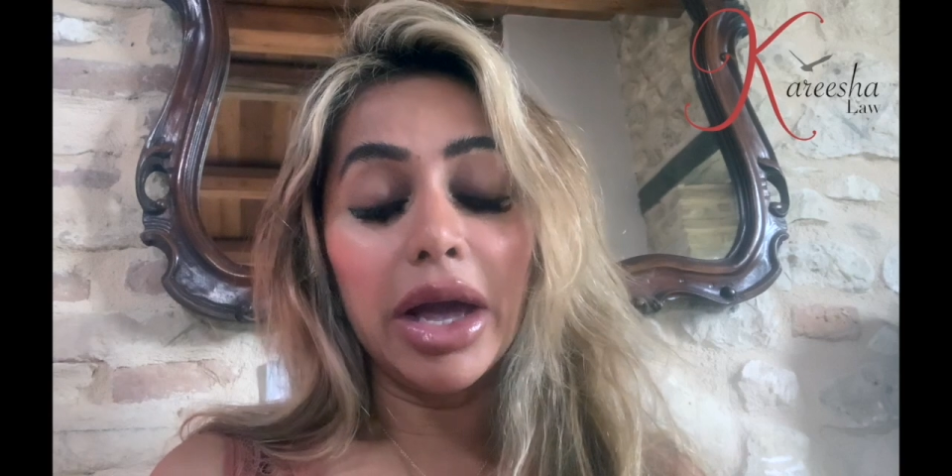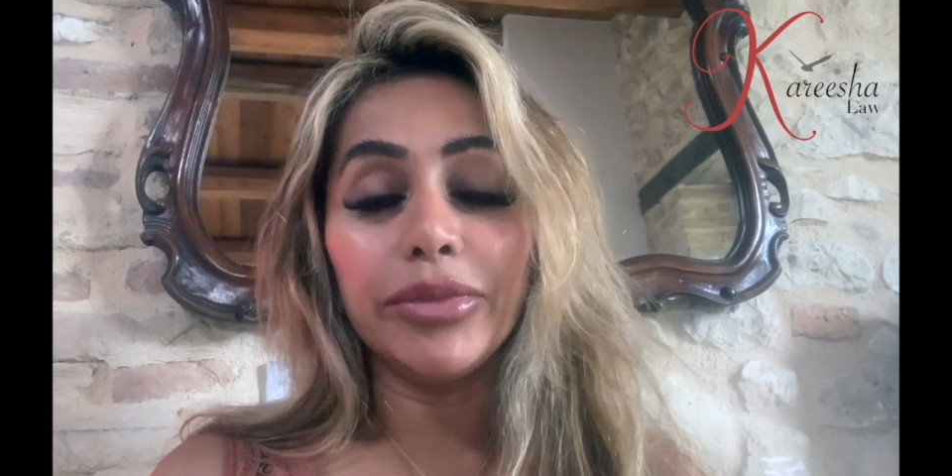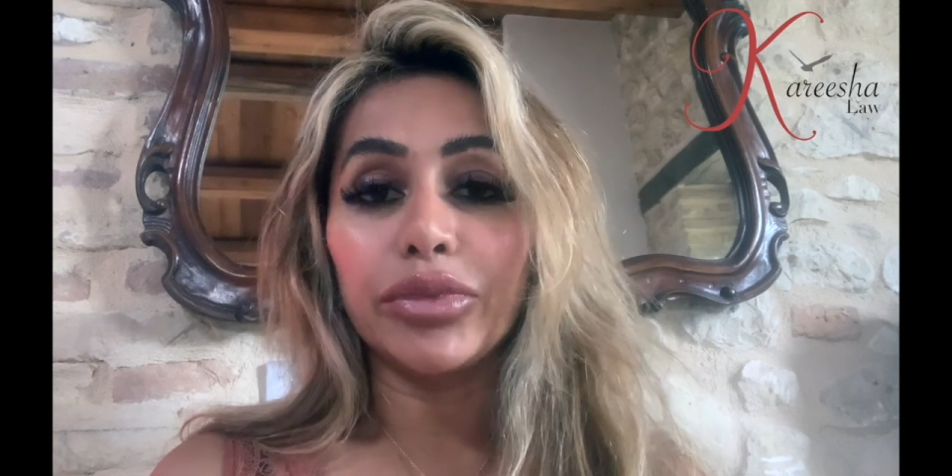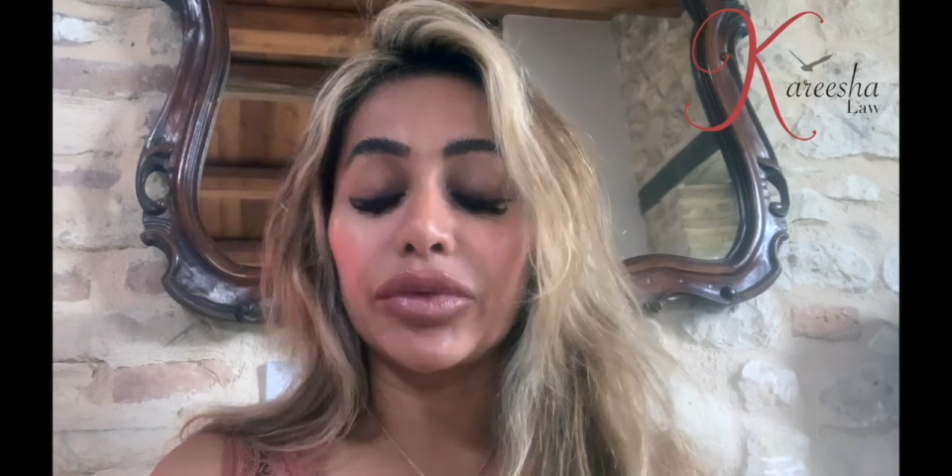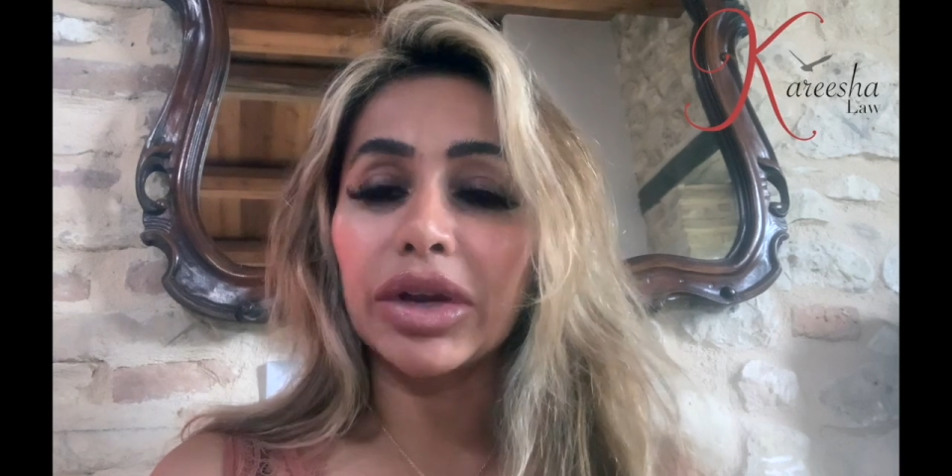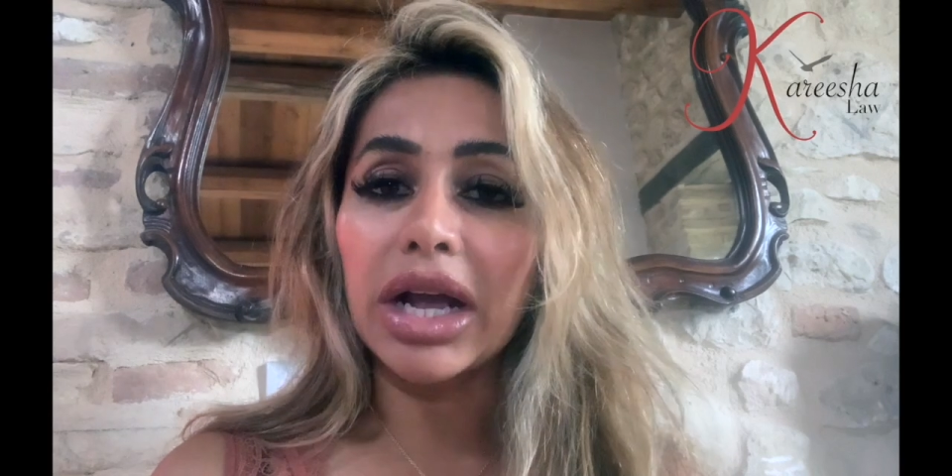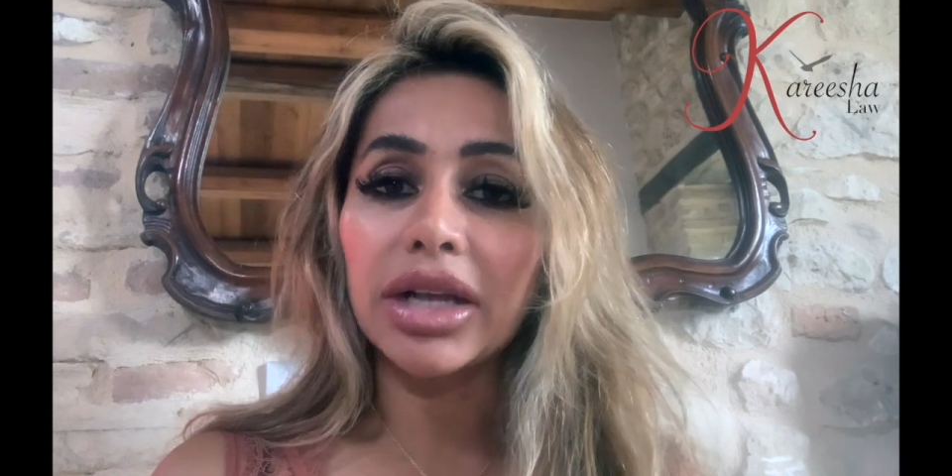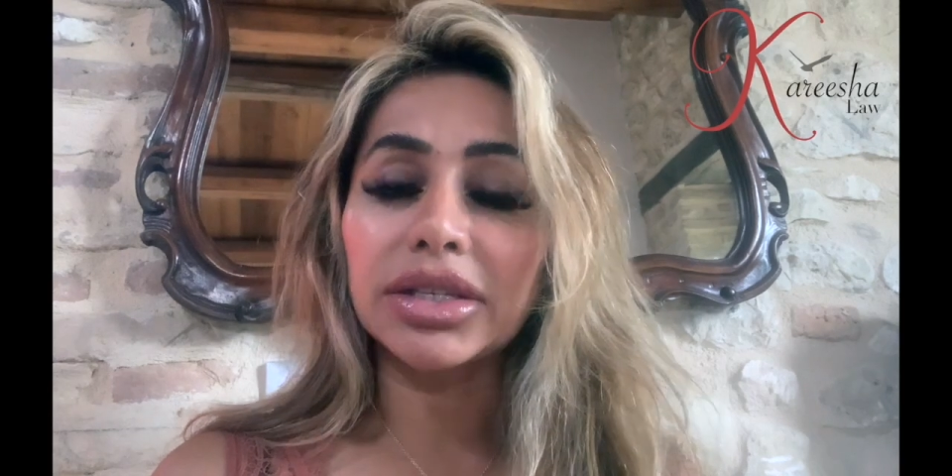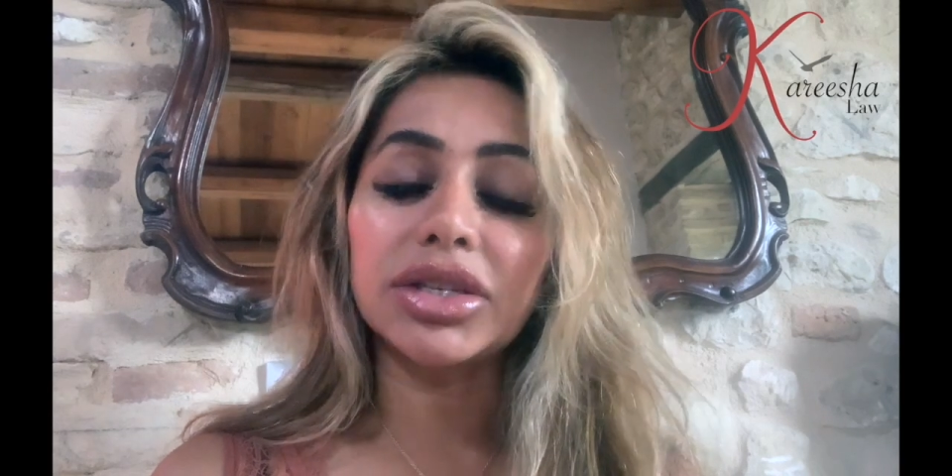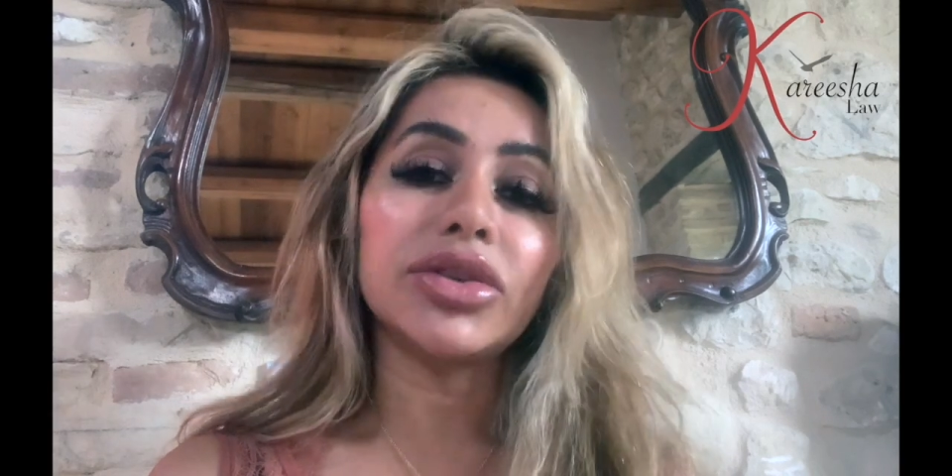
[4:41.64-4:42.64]
with
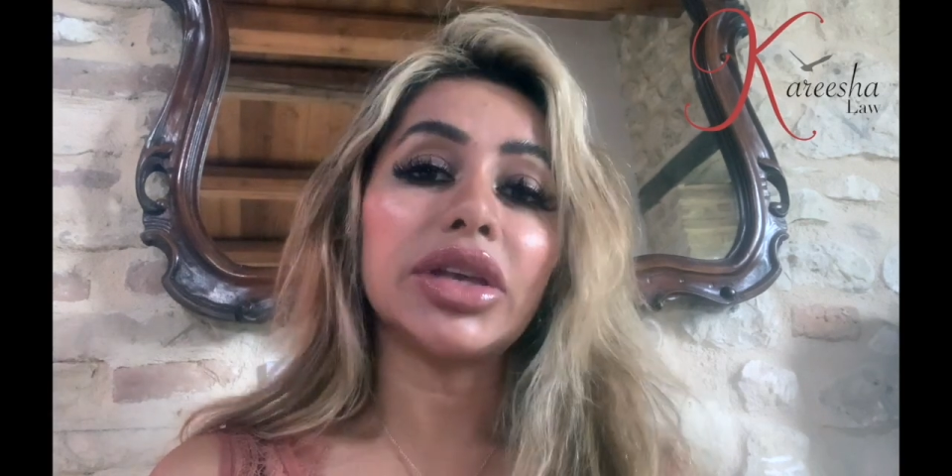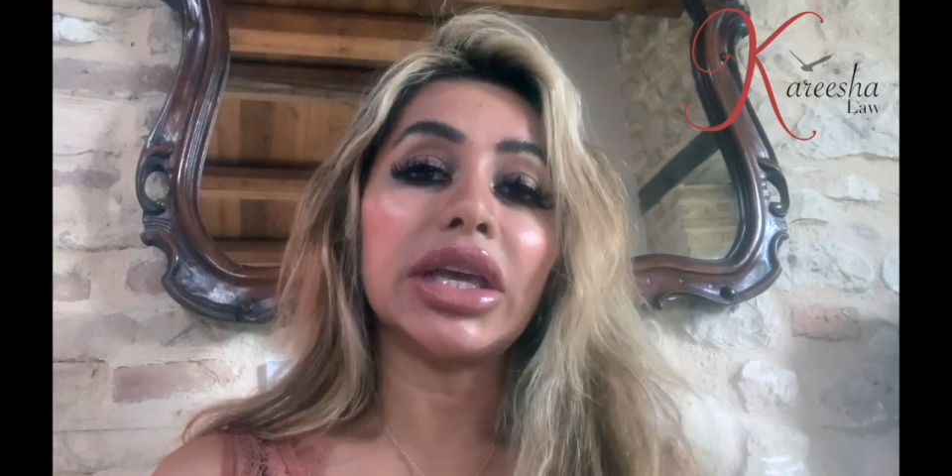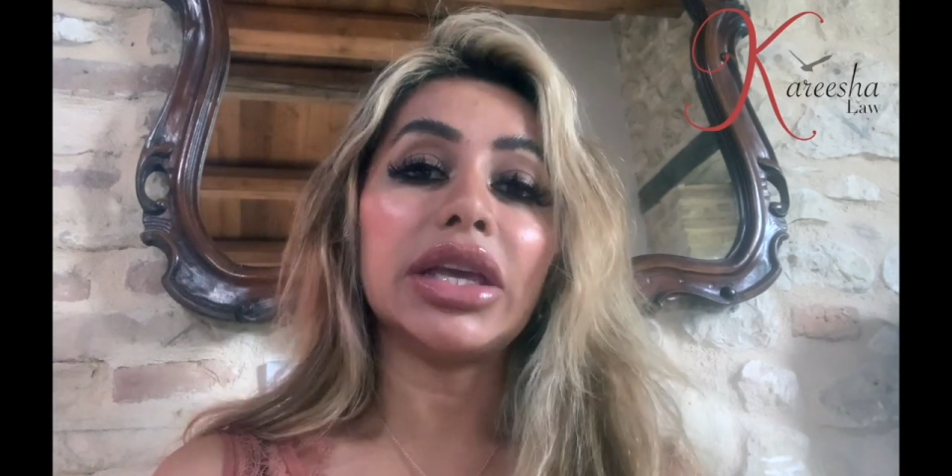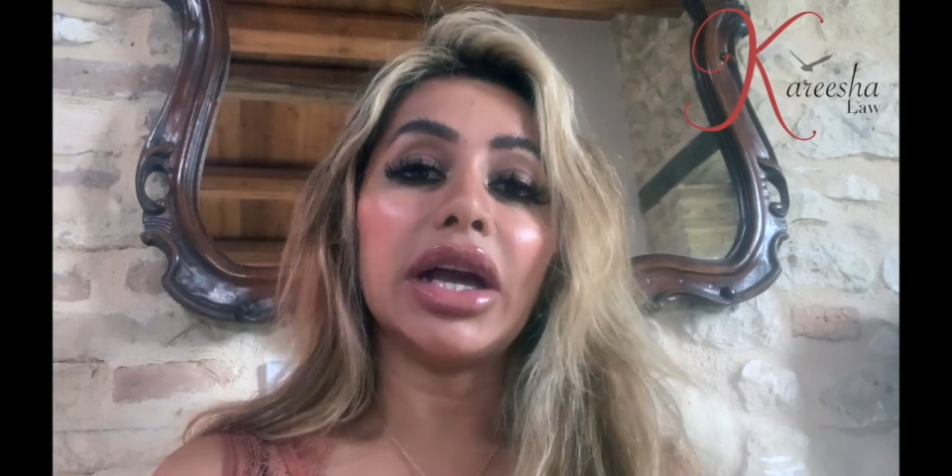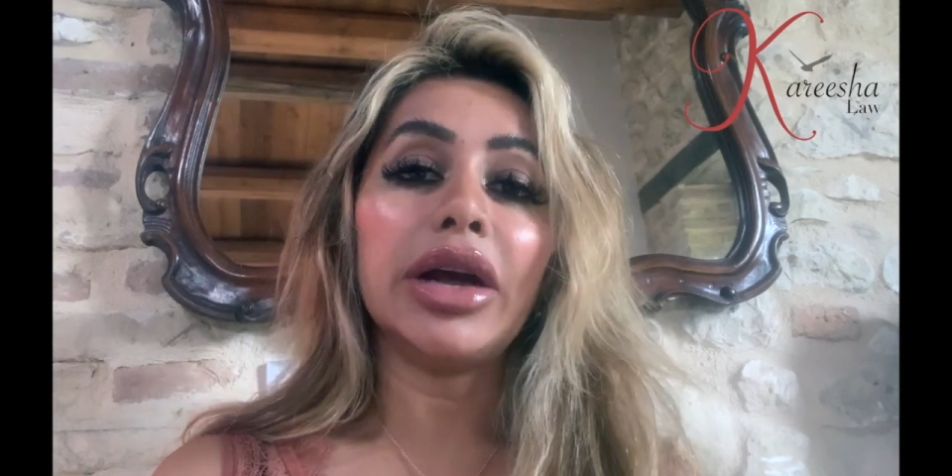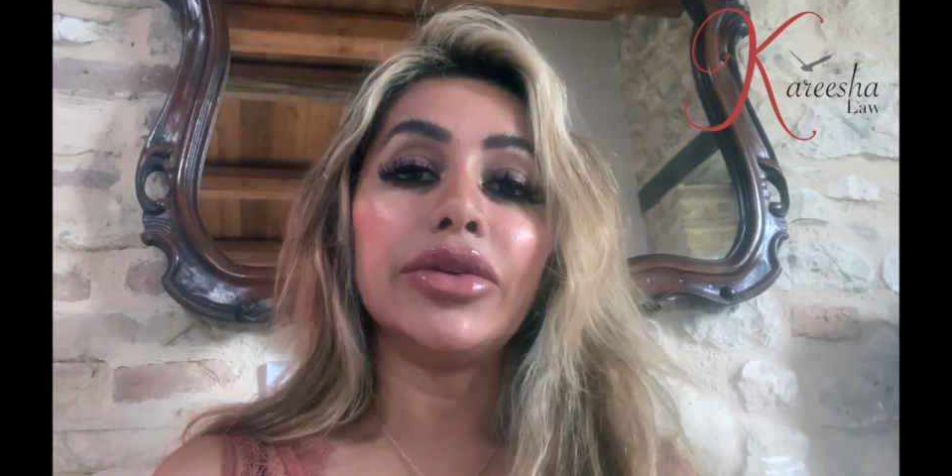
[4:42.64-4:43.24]
regards to the